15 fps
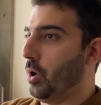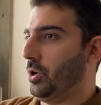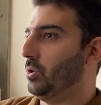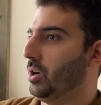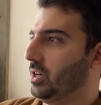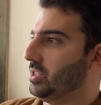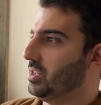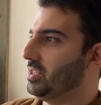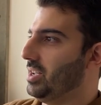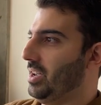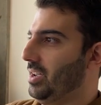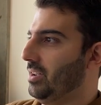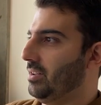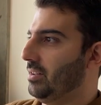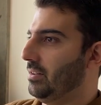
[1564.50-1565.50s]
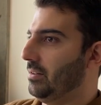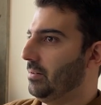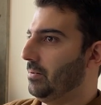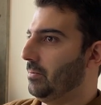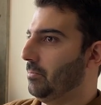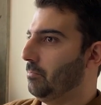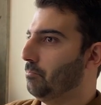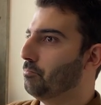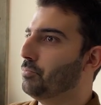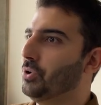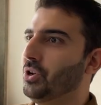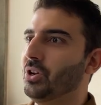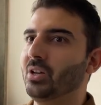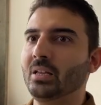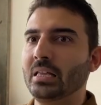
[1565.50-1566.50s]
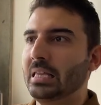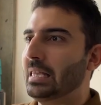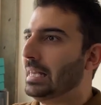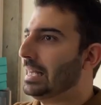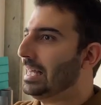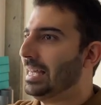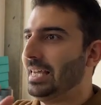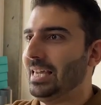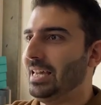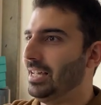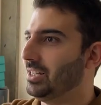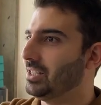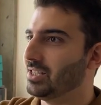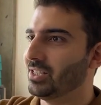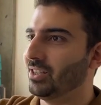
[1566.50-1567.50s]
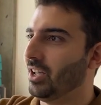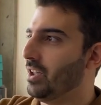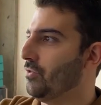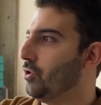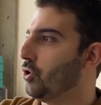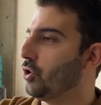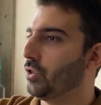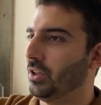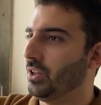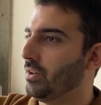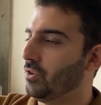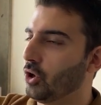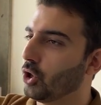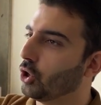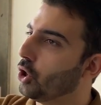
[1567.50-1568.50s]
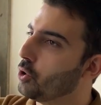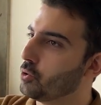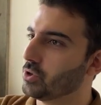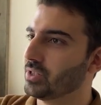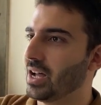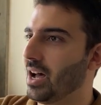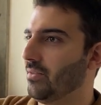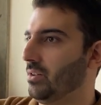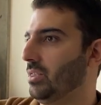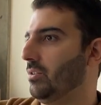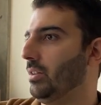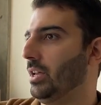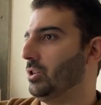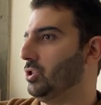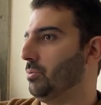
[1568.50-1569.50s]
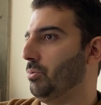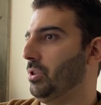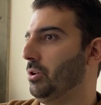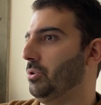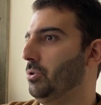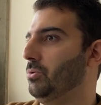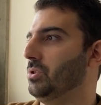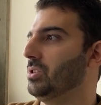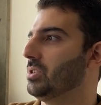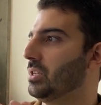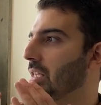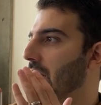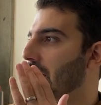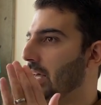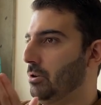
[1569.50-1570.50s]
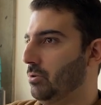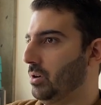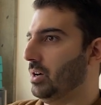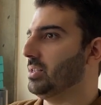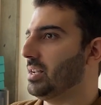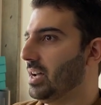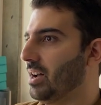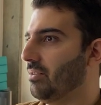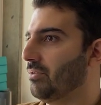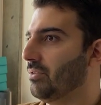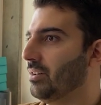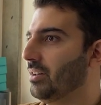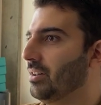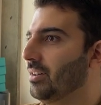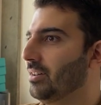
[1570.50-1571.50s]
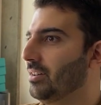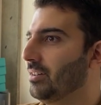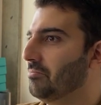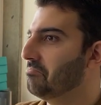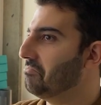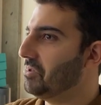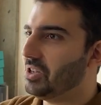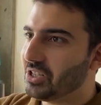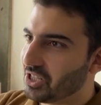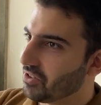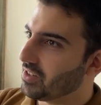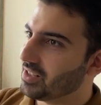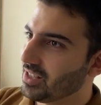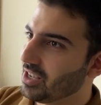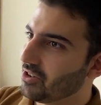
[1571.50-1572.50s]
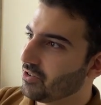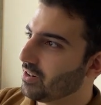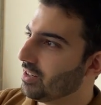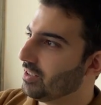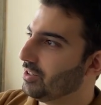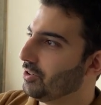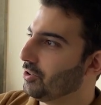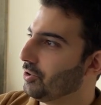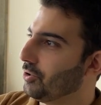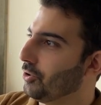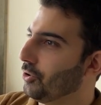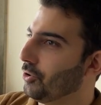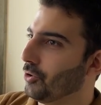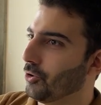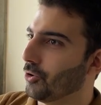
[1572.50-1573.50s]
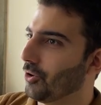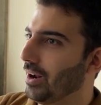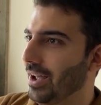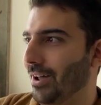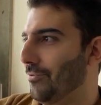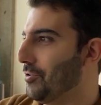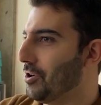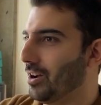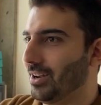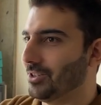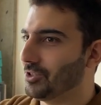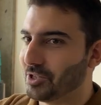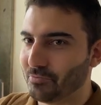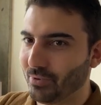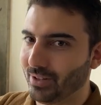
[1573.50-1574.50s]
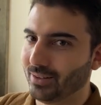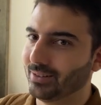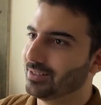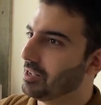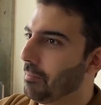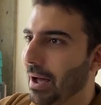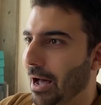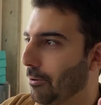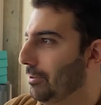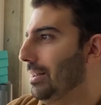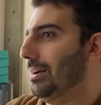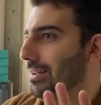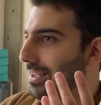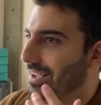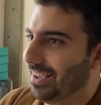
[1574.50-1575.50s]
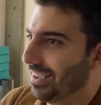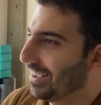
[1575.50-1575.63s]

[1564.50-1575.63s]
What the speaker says: what you guys are saying, but they're not even close to having the relationship with your users that you guys have. Is there a secret, or have you guys just been somehow lucky?